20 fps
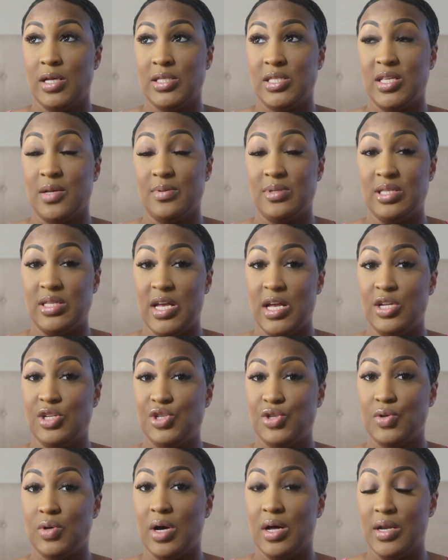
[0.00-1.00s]

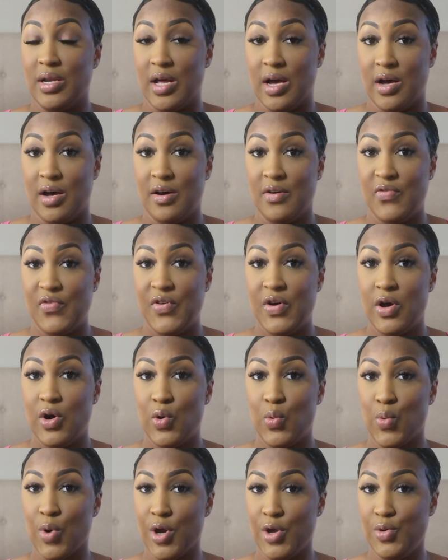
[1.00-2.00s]
substantial enough
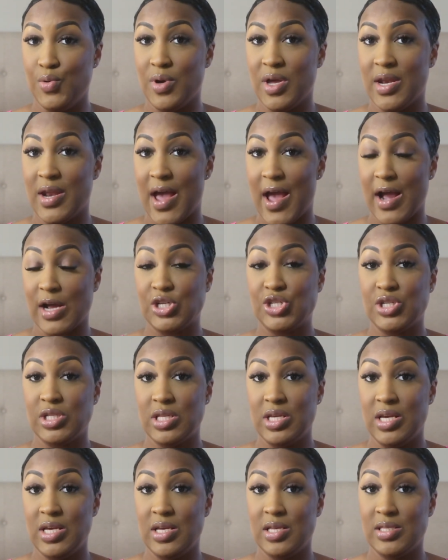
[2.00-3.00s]
where you can
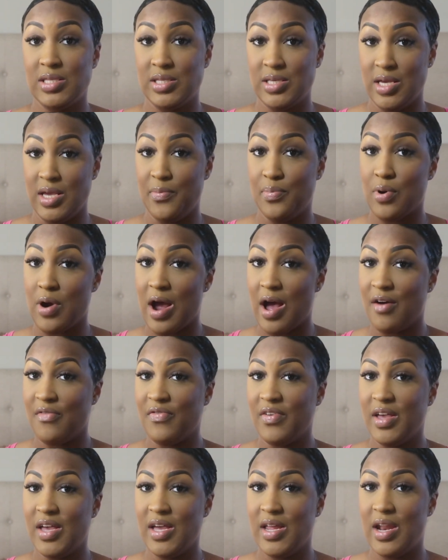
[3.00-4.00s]
actually see
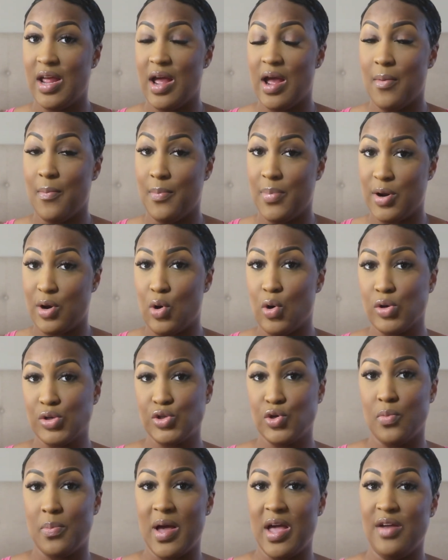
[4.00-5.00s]
profit but
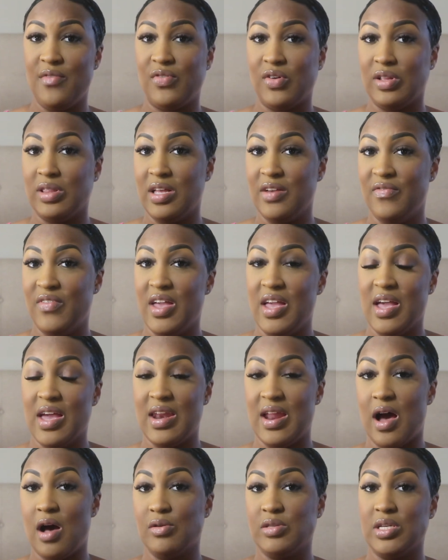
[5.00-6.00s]
also pay for living
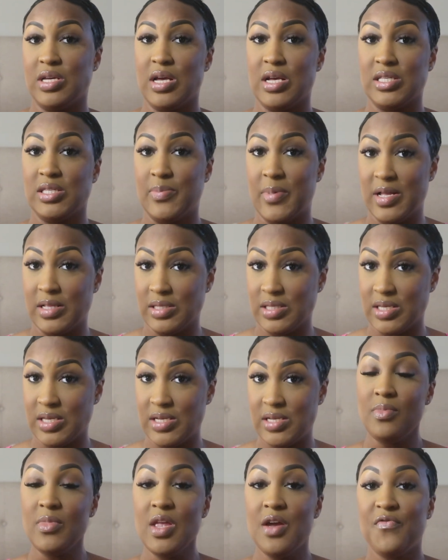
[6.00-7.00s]
and housing
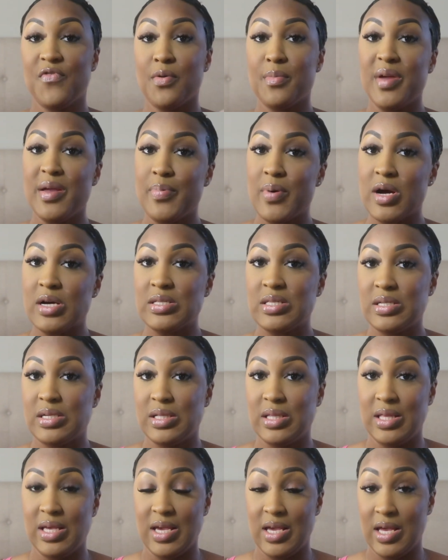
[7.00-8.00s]
expenses. For me
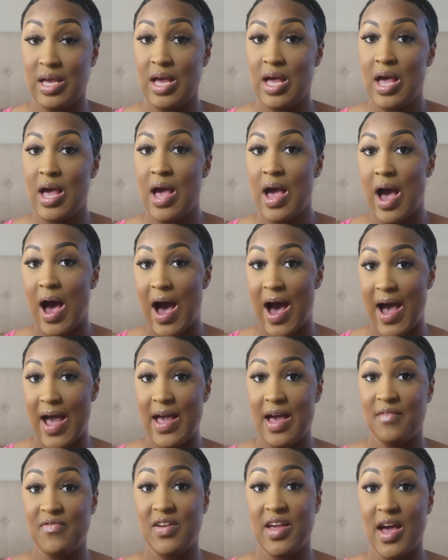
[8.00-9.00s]
personally, I
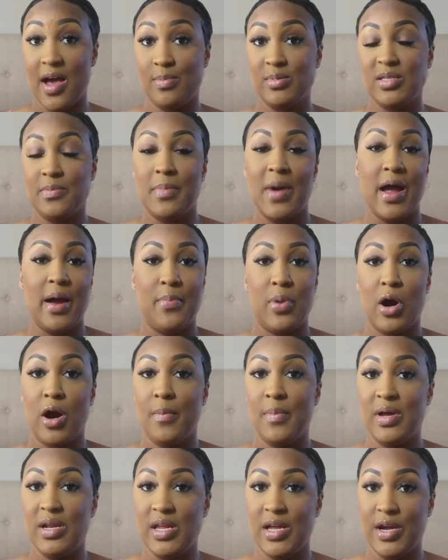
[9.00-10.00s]
have kept my
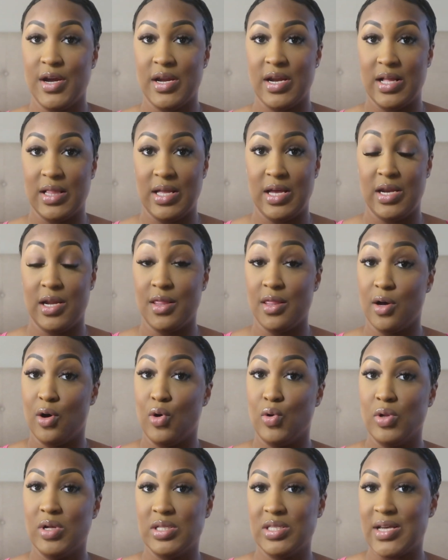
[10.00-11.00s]
apartment here in Atlanta the
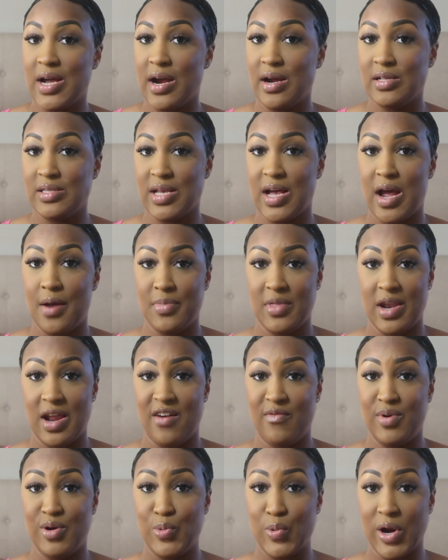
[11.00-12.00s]
whole entire time that
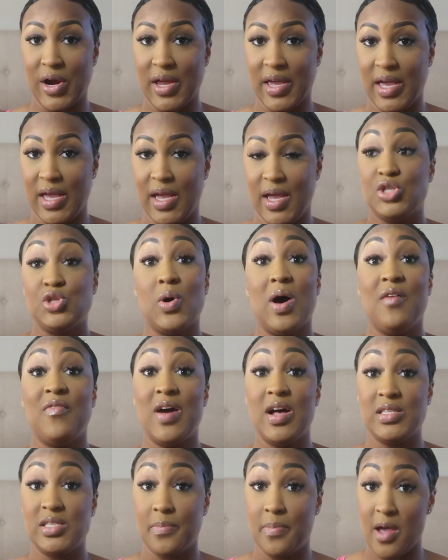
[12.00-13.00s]
I've been working. So I've
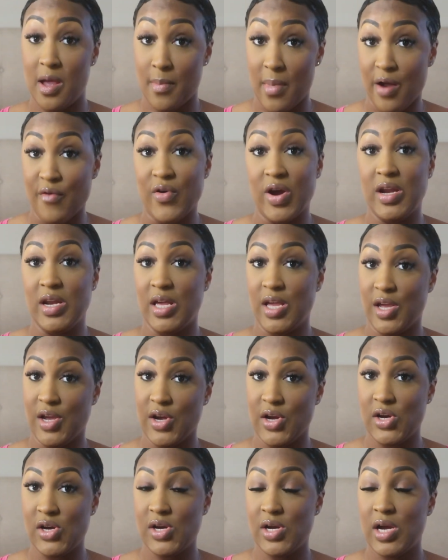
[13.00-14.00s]
had to pay my rent
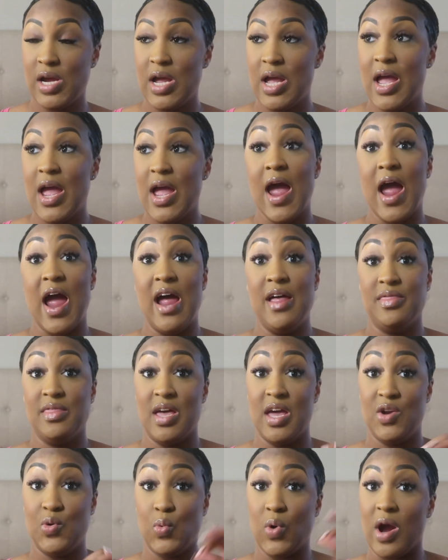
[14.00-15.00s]
here and
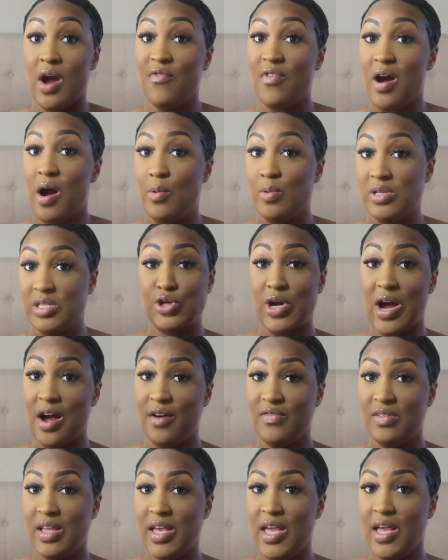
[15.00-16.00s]
then wherever I was
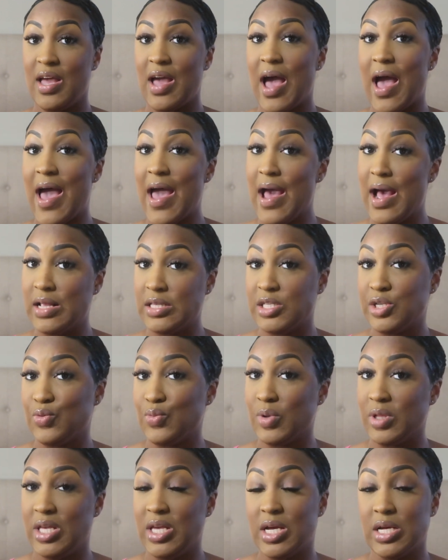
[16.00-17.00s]
traveling, I had to
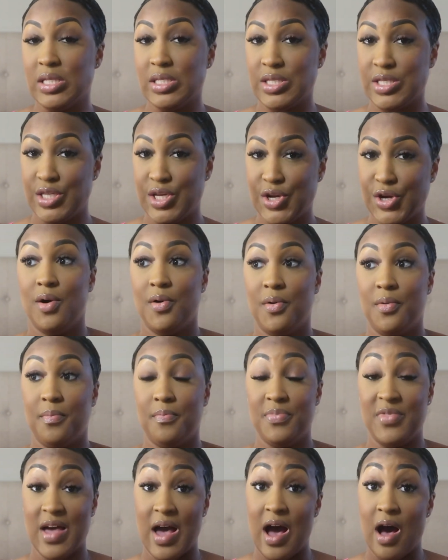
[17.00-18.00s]
really consider
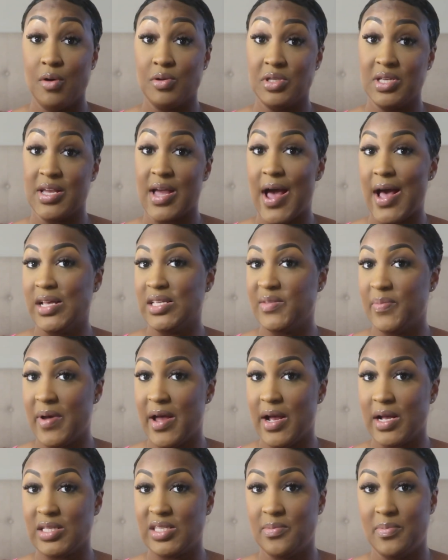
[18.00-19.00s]
the housing
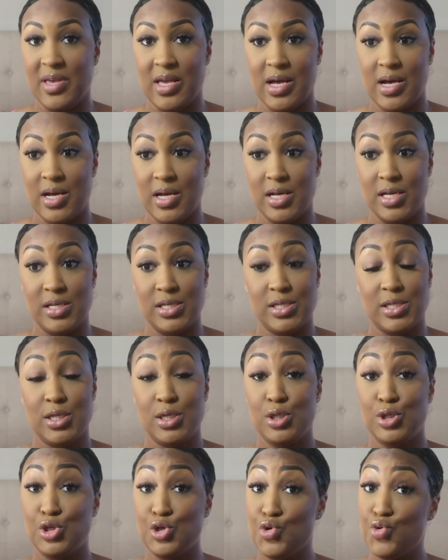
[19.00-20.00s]
aspect because
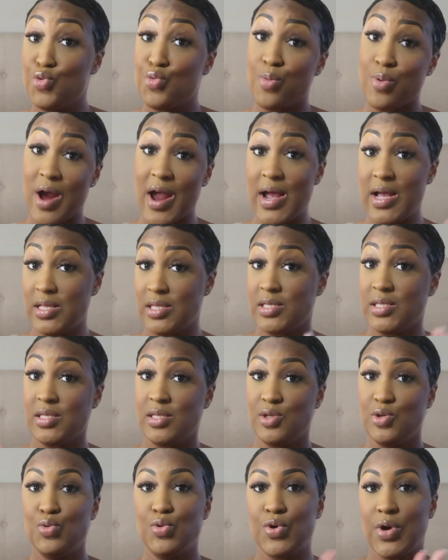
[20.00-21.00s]
two rents,
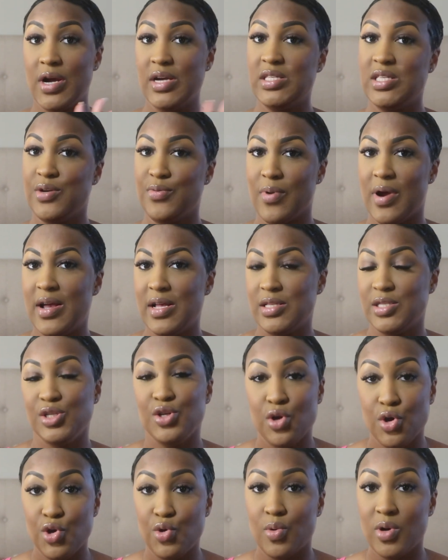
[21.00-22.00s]
two crazy rents,
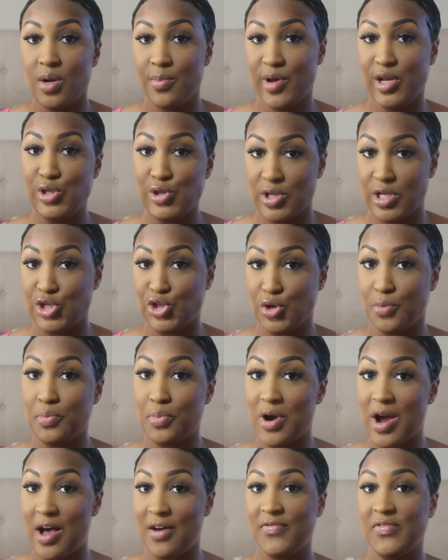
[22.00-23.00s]
you know, you wanna make sure that you're
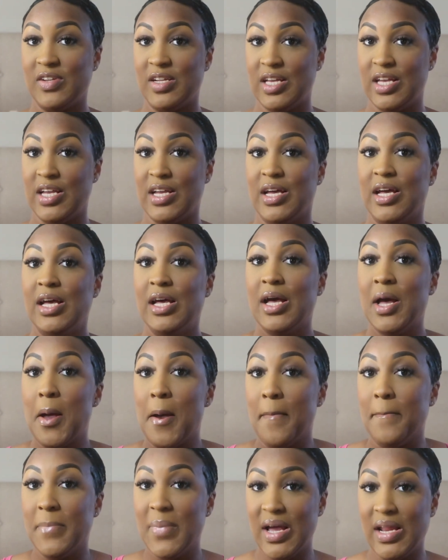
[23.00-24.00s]
profiting
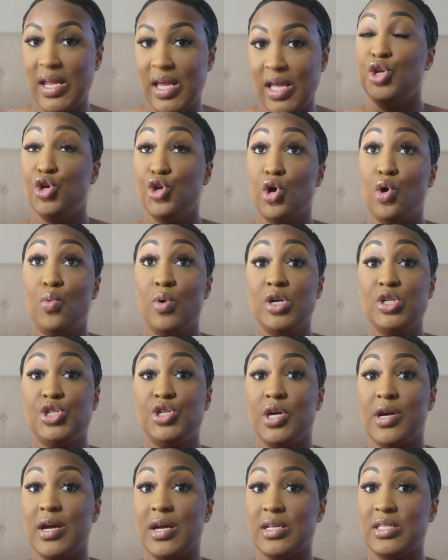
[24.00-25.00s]
money. You don't want
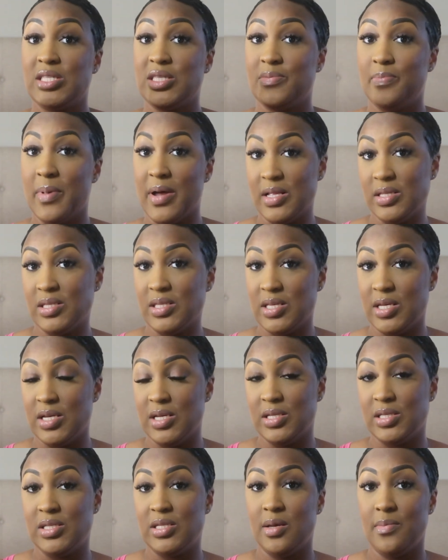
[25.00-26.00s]
your
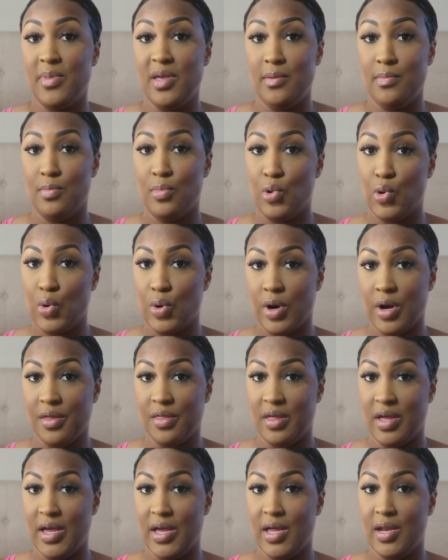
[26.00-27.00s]
expenses to be more
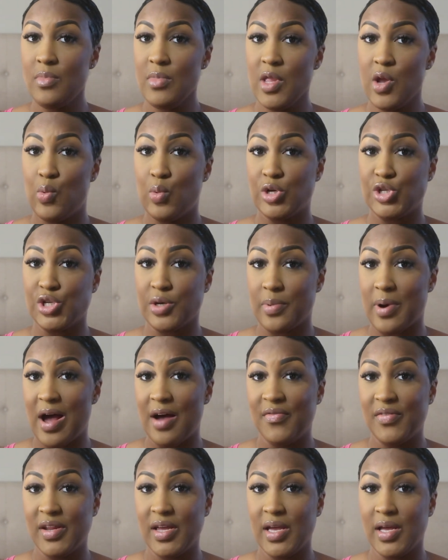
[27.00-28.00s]
than what you're
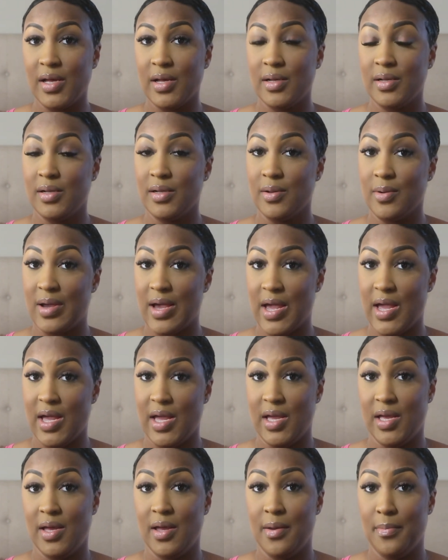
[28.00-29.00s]
profiting,
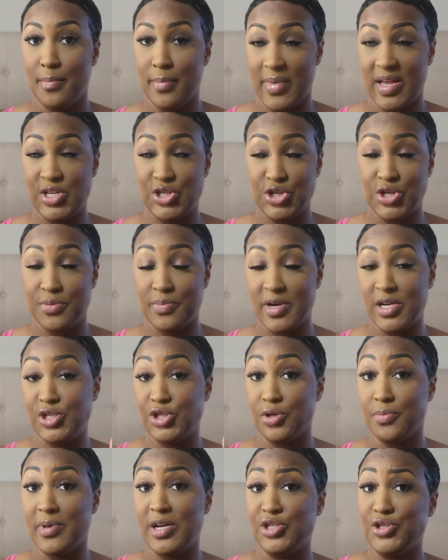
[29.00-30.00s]
okay? major
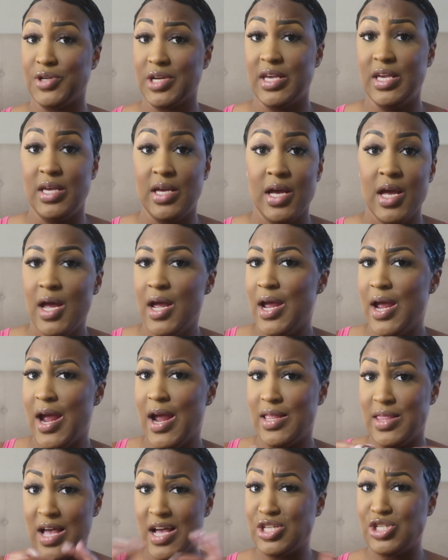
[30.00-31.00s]
major major key
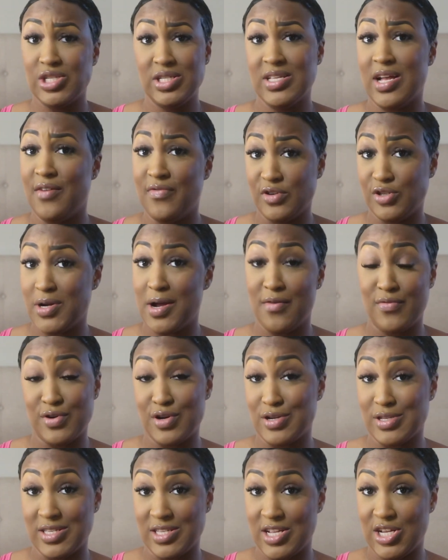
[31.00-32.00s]
and that's just not for travel
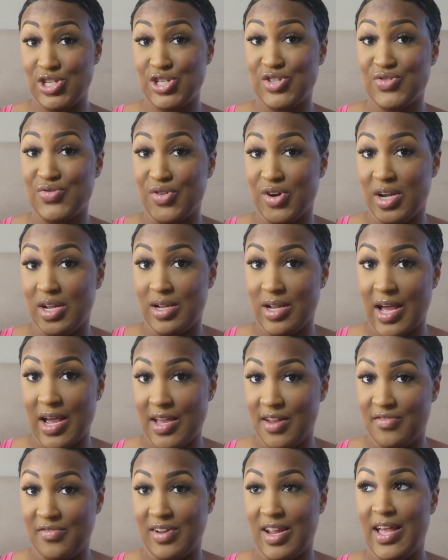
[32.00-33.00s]
nurses that's just for in
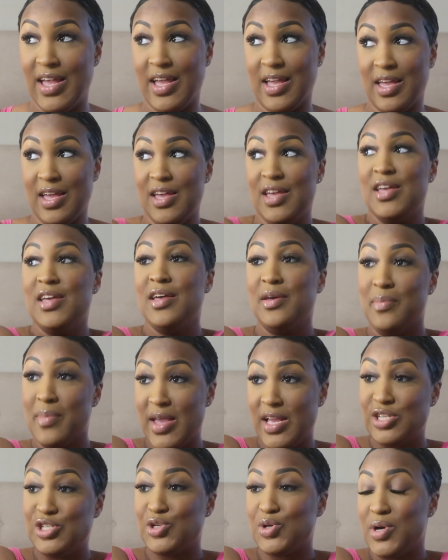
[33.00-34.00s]
life like
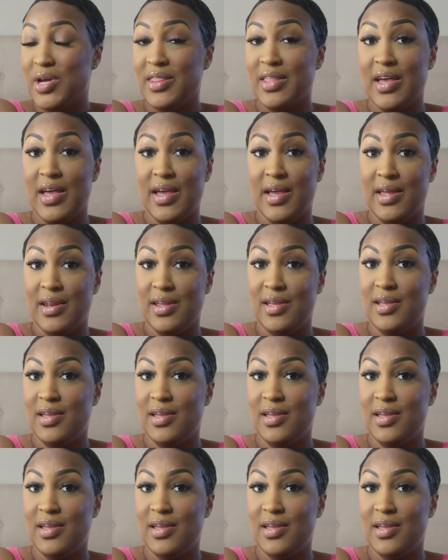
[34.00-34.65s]
make sure that